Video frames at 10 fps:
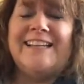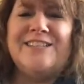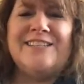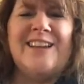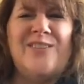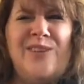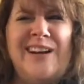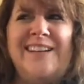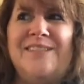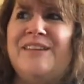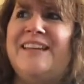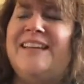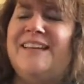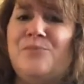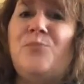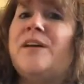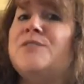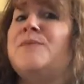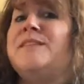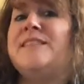And she's like, what? I'm like,
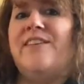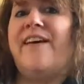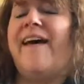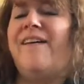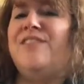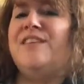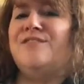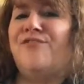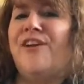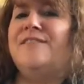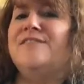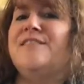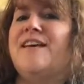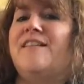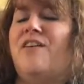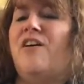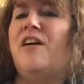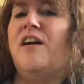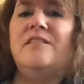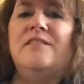because we still have these friends that
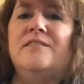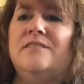are